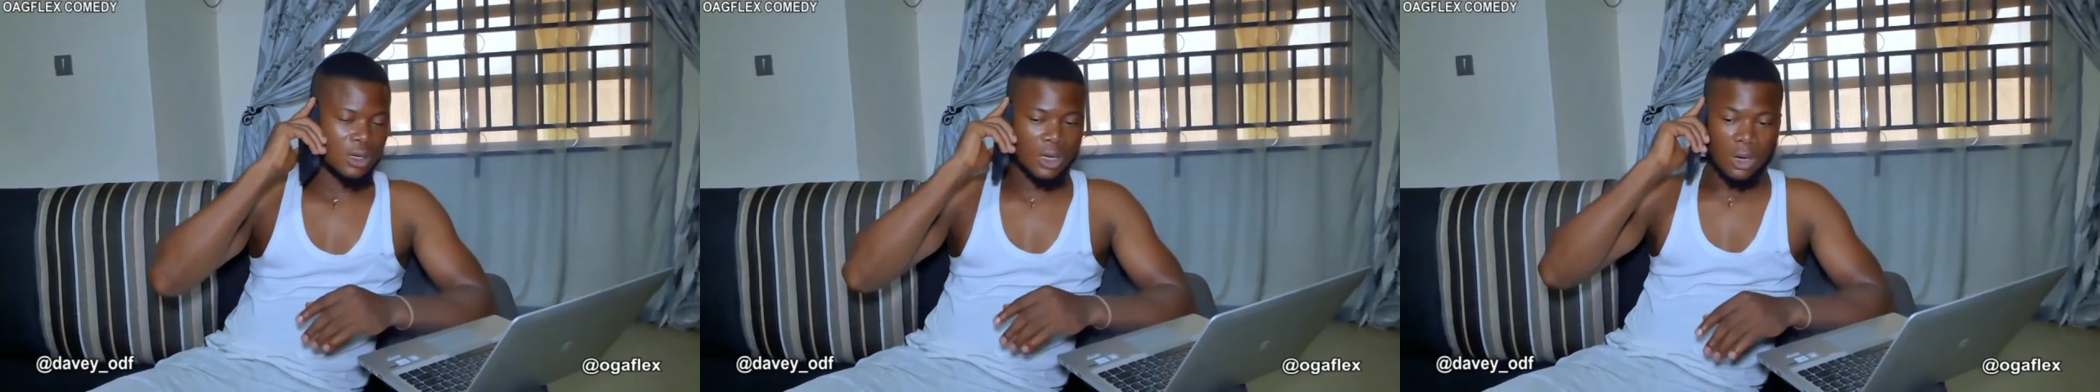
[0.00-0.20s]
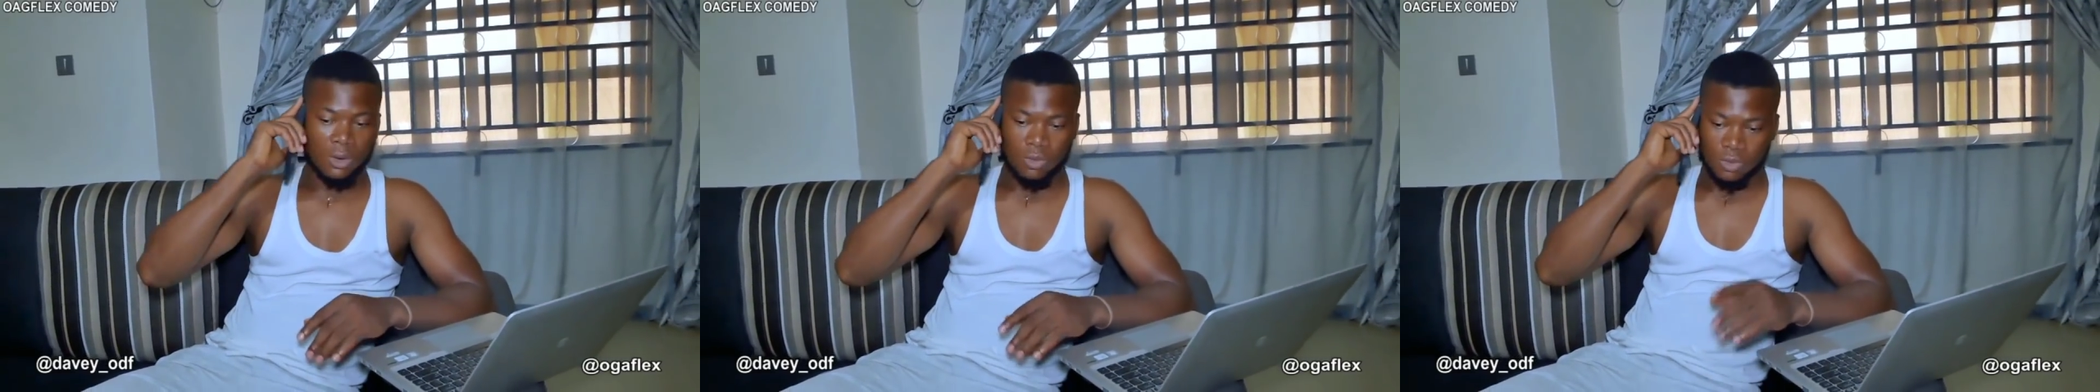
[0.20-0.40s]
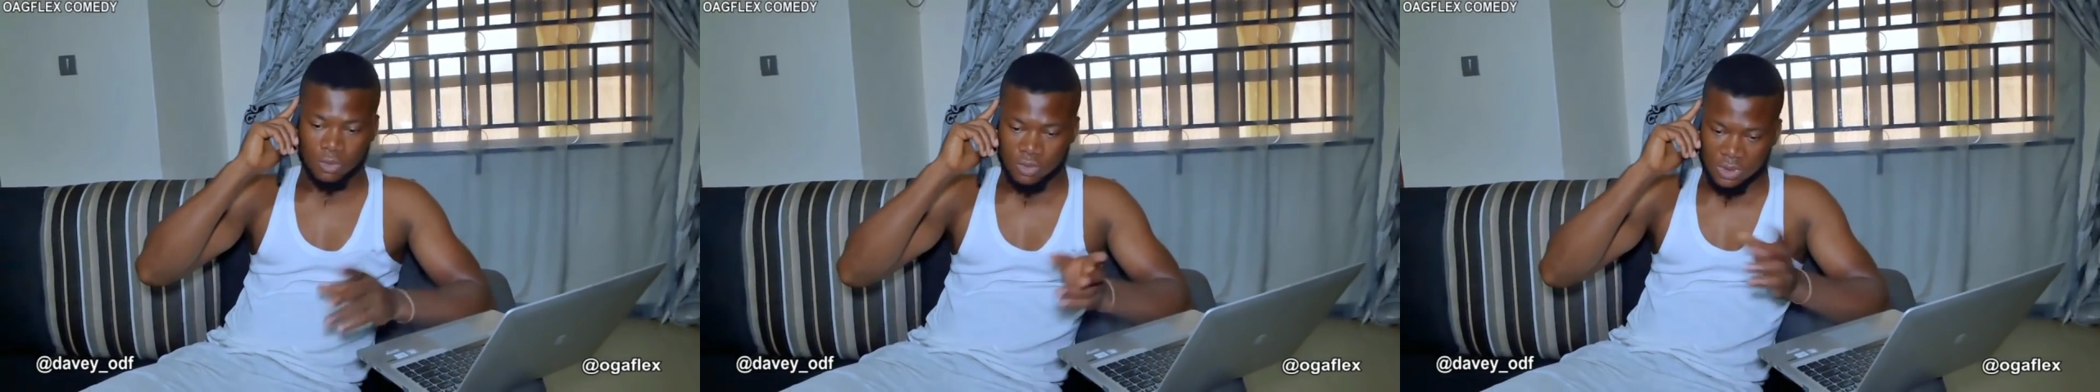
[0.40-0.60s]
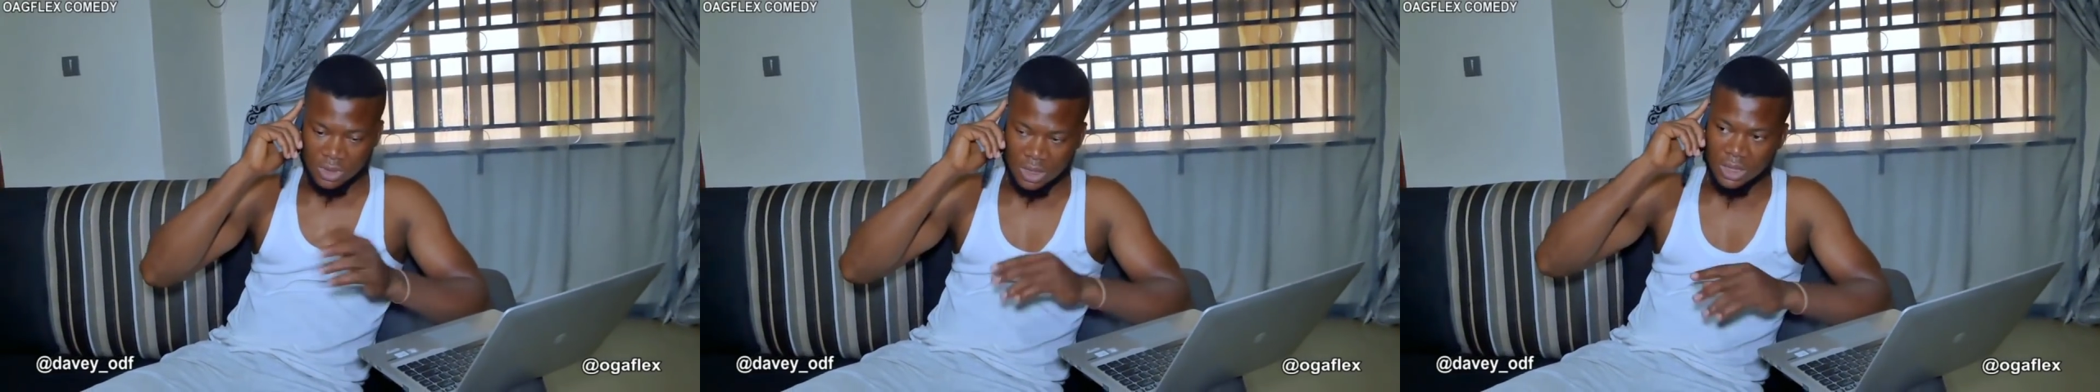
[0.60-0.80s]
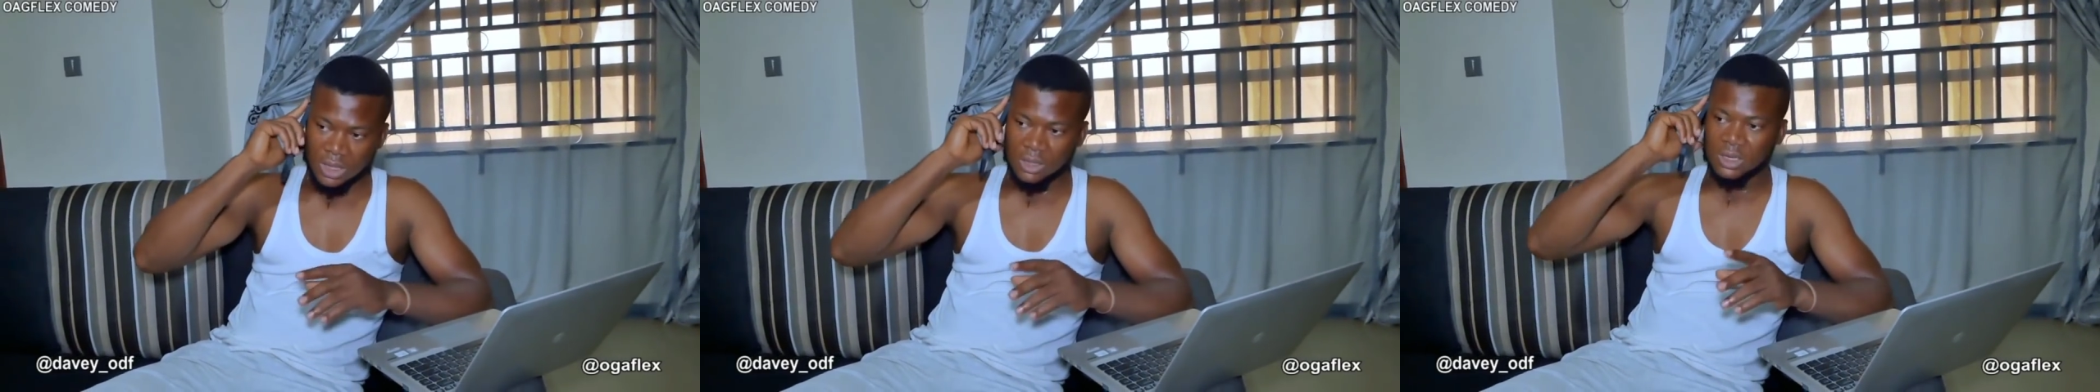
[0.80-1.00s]
I will
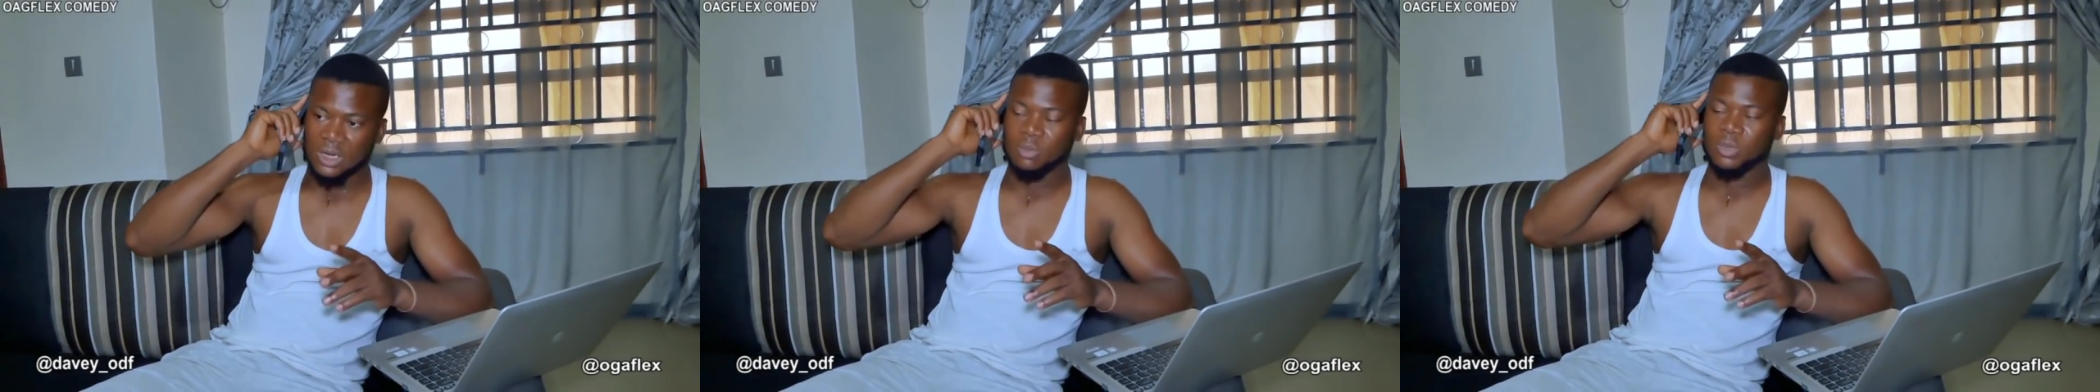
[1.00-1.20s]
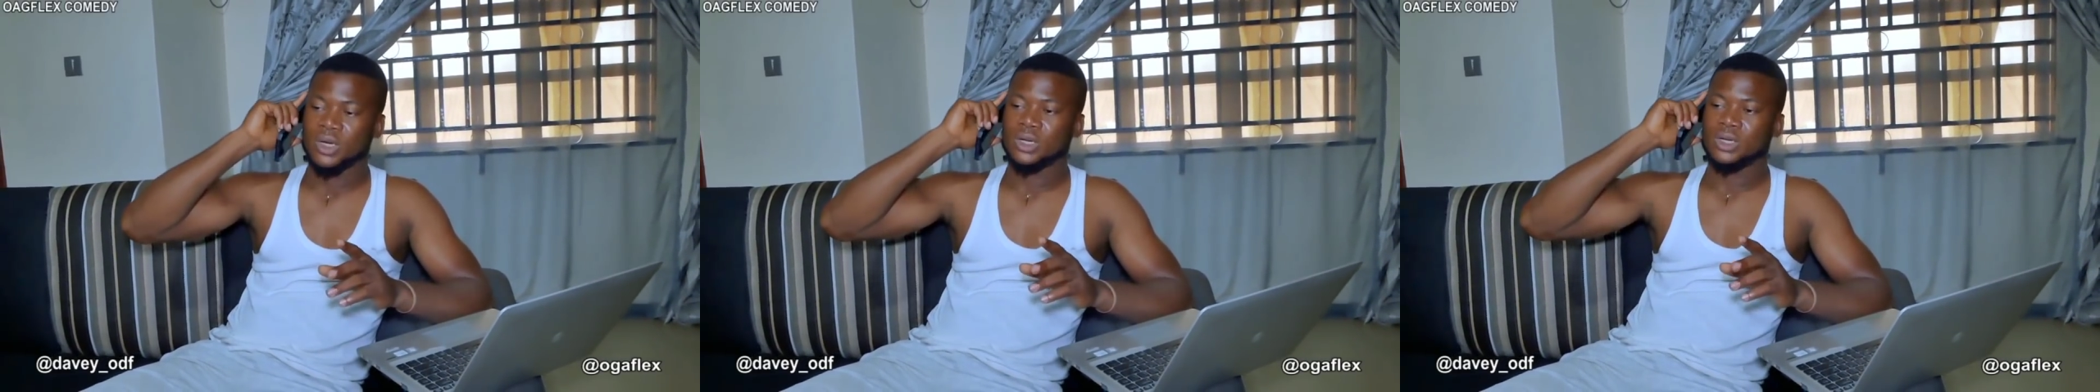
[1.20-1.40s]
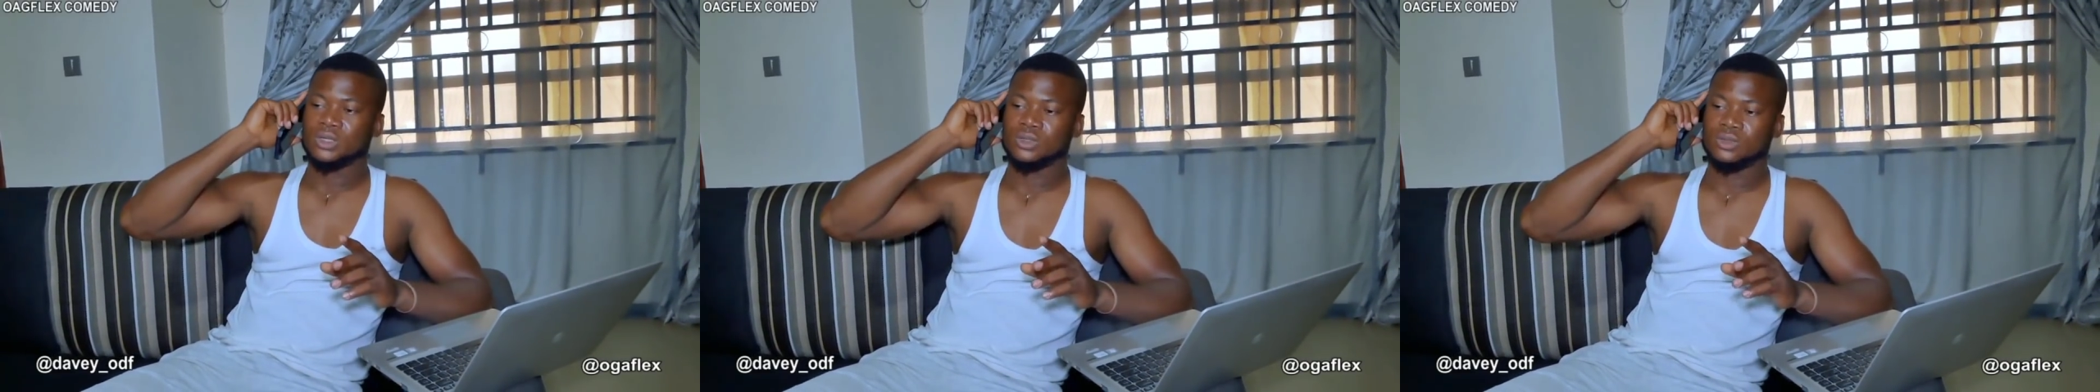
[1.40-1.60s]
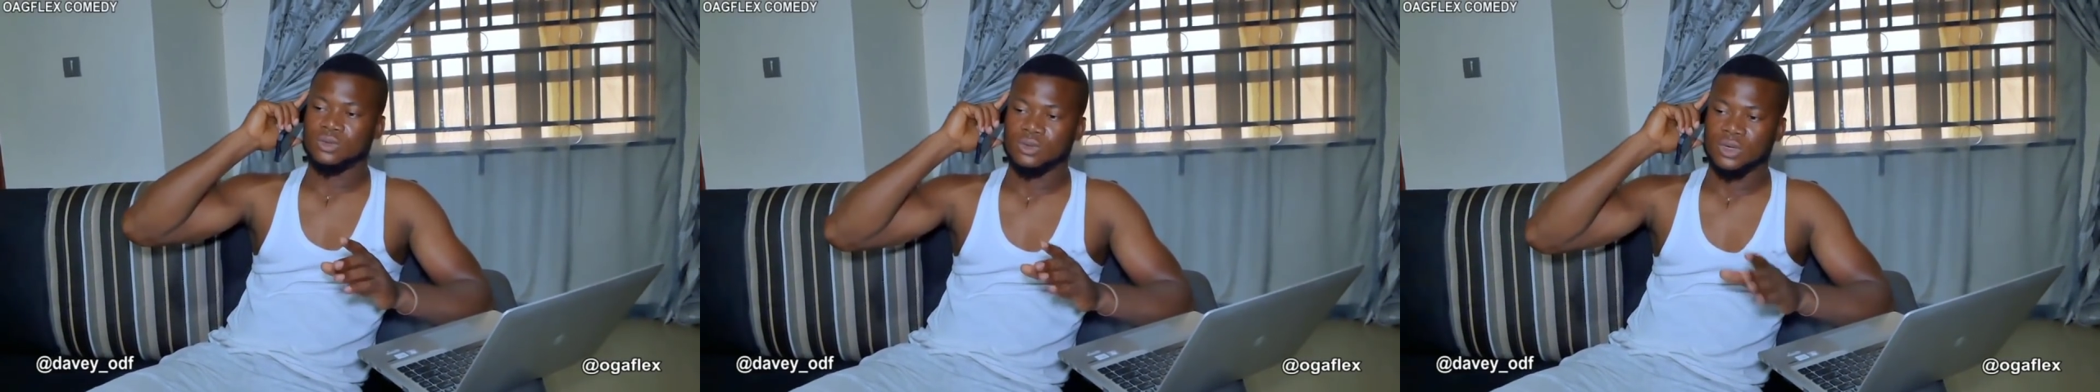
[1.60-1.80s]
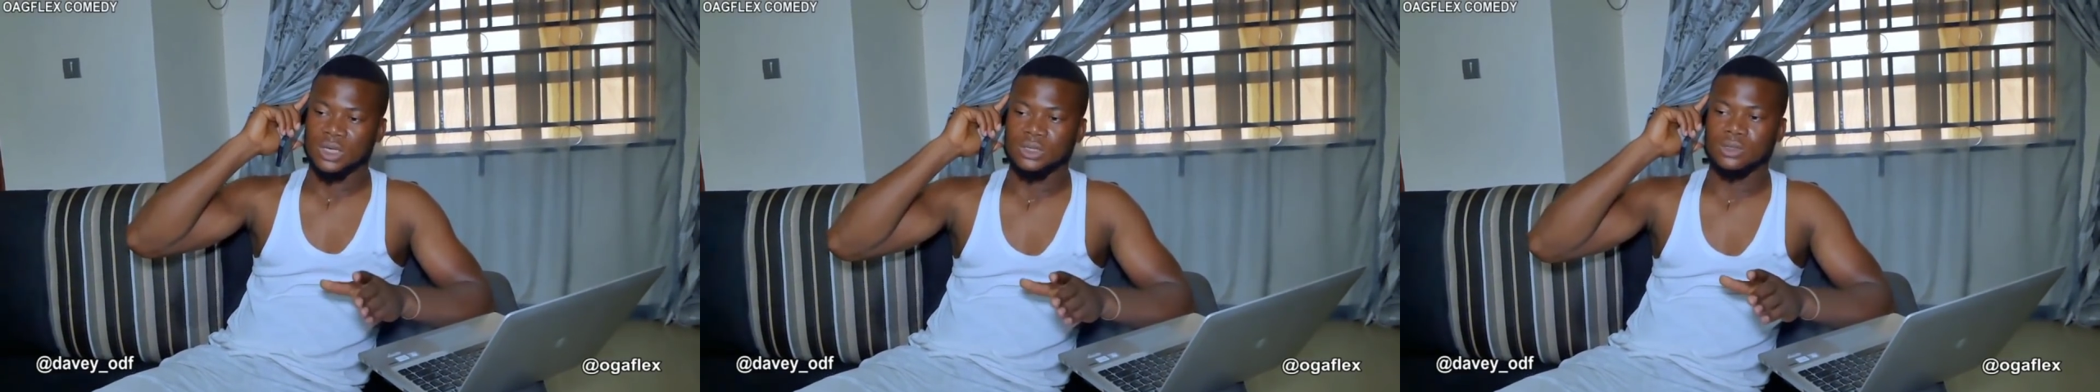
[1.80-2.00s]
send another package to you
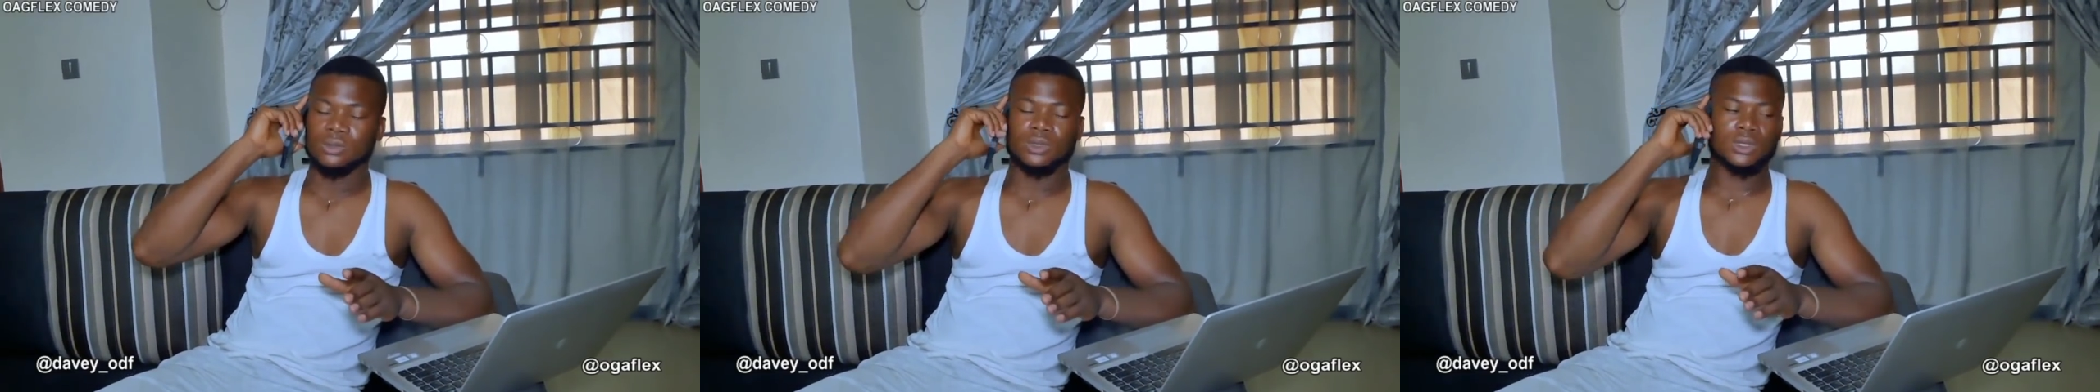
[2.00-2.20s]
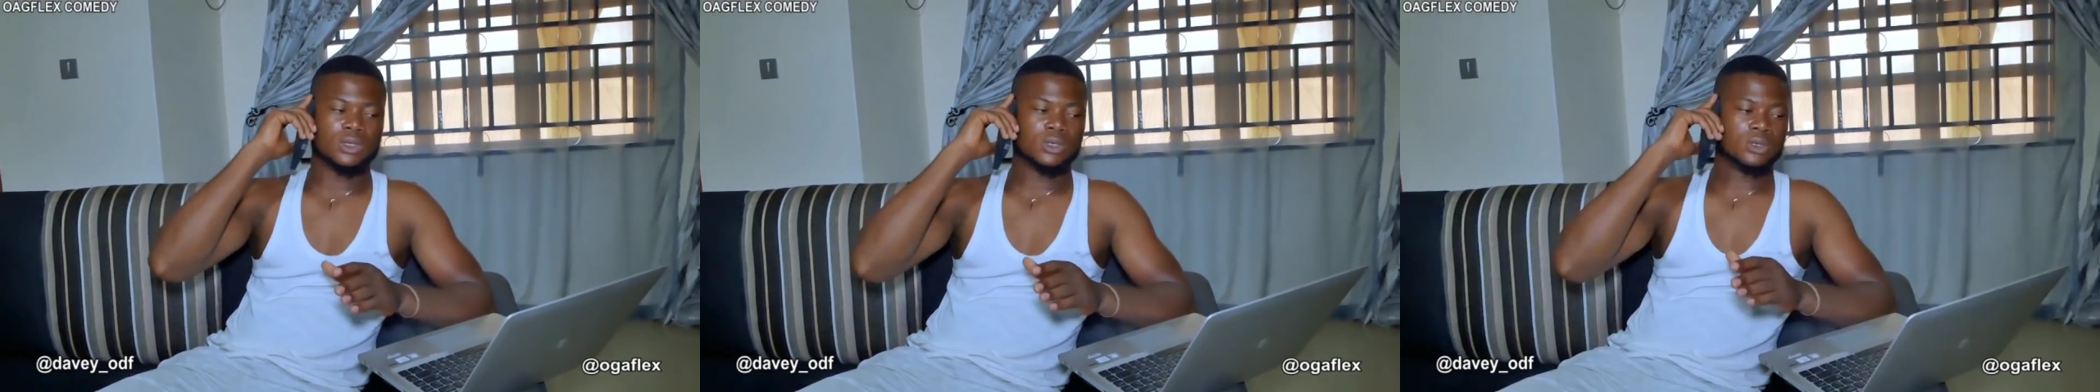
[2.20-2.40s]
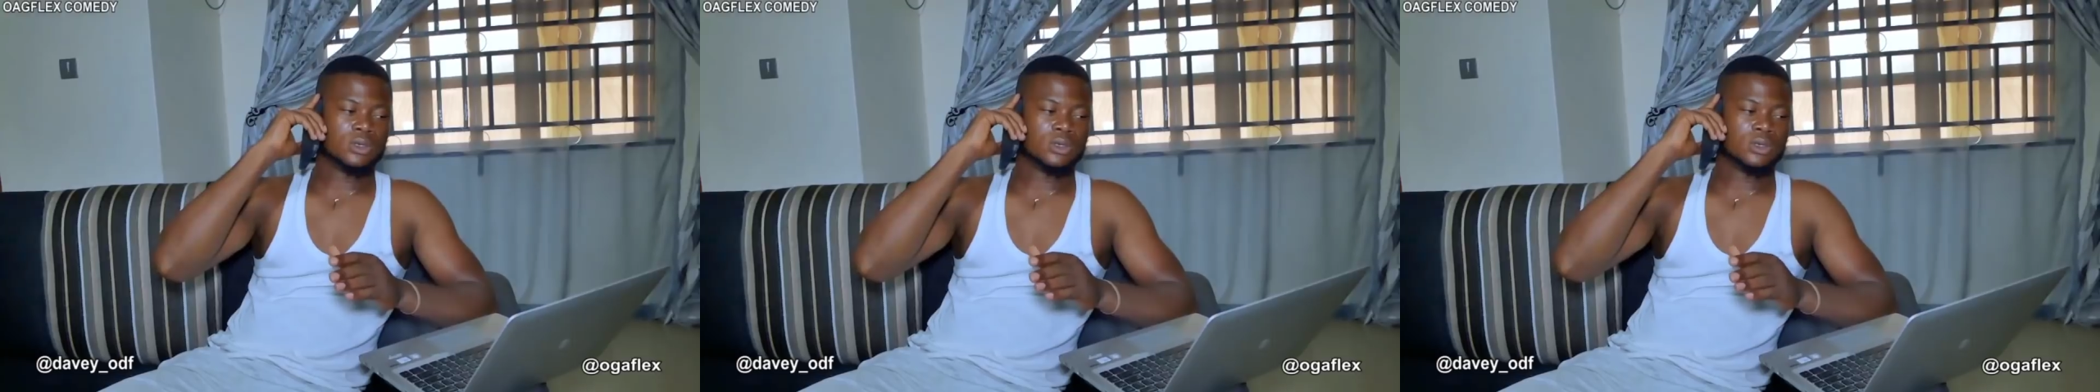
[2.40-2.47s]
right away.